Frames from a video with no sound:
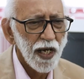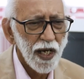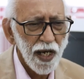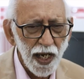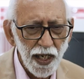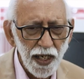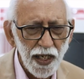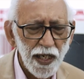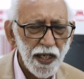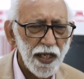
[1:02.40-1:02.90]

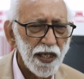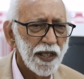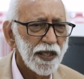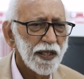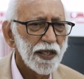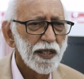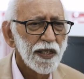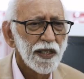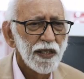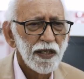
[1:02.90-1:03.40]
color,
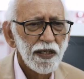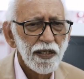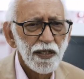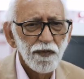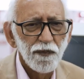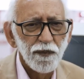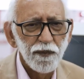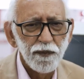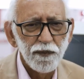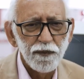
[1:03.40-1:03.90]

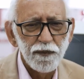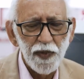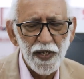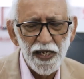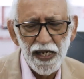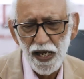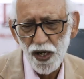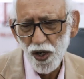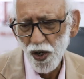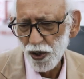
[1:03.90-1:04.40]

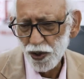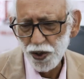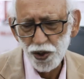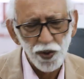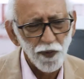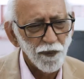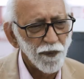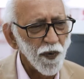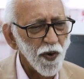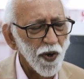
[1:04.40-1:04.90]

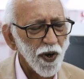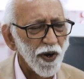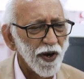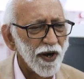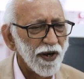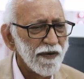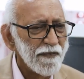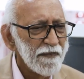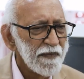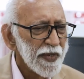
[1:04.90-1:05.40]
also
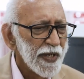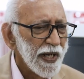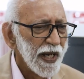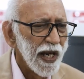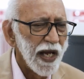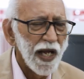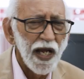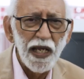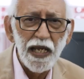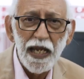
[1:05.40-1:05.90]
for
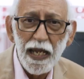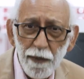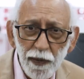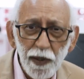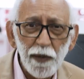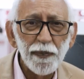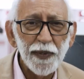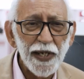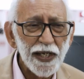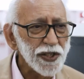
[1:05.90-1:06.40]

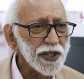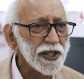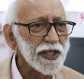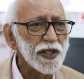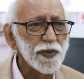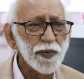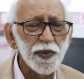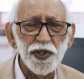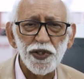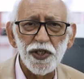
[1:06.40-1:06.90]
label
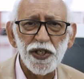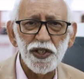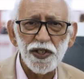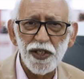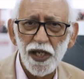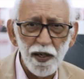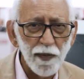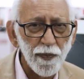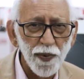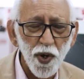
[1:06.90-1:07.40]
presses, which they
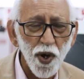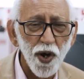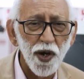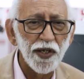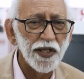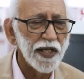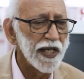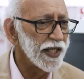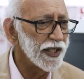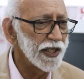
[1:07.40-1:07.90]
sell
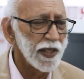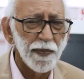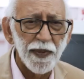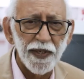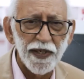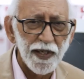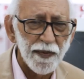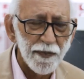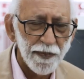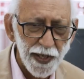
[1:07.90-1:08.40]
abroad. They
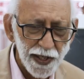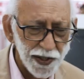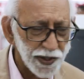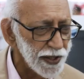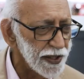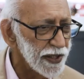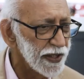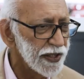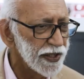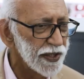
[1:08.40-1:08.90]
exhibit in
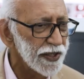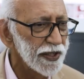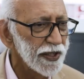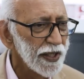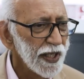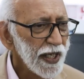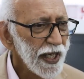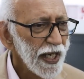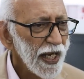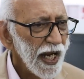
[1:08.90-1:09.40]
Brussels.
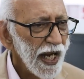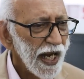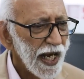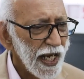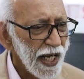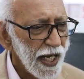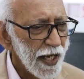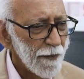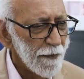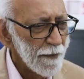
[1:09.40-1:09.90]

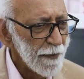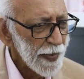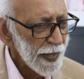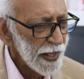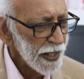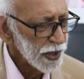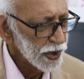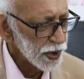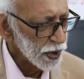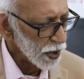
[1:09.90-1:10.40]

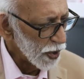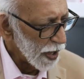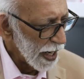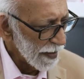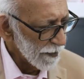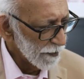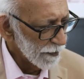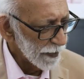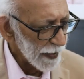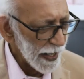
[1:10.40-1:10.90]
So
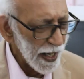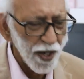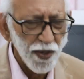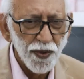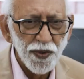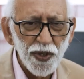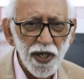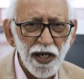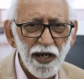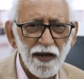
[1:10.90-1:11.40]
I'm
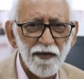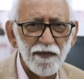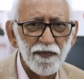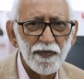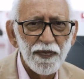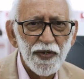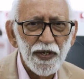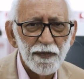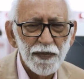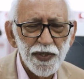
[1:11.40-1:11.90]
proud to have
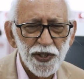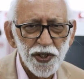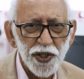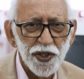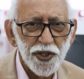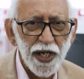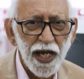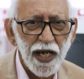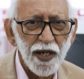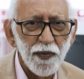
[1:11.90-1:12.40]

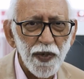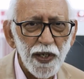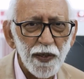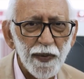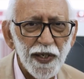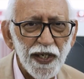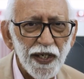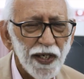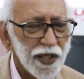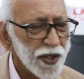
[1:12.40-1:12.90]
Mr. Jain with
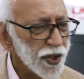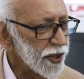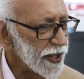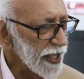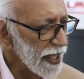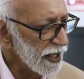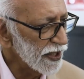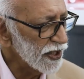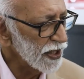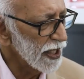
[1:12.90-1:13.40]
me here to
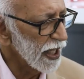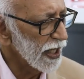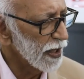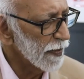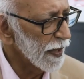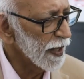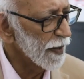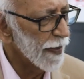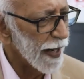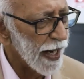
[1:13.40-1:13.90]
tell us a little
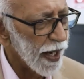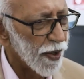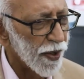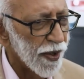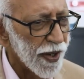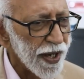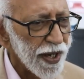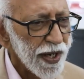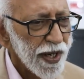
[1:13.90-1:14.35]
bit about